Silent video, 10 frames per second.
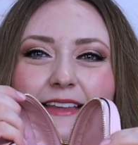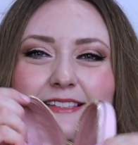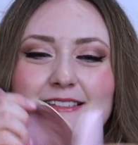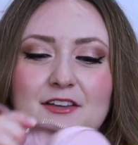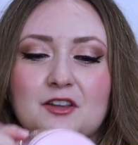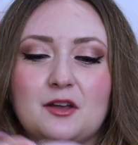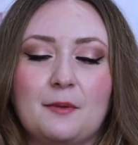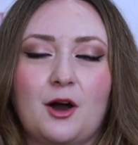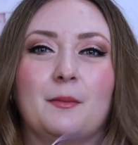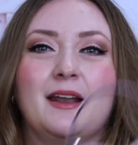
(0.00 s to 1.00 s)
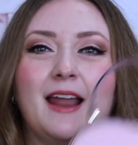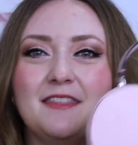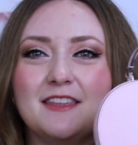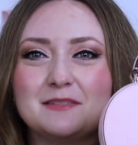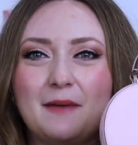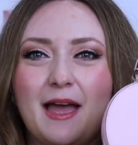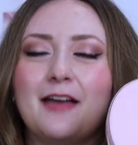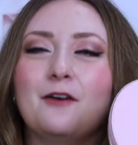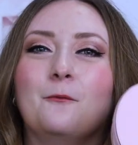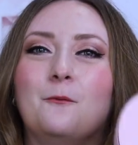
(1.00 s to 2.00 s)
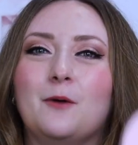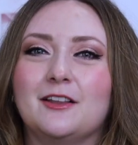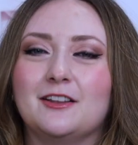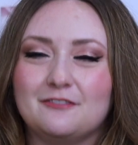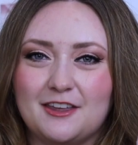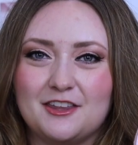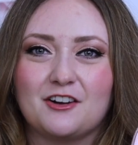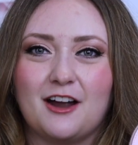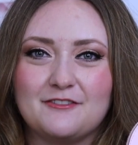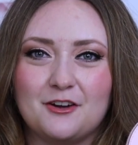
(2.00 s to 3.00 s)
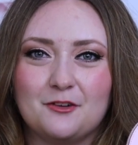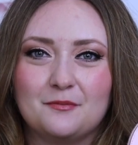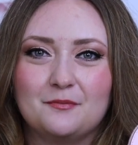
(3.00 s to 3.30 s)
it's a single compartment, and this bag will fit your iPhone.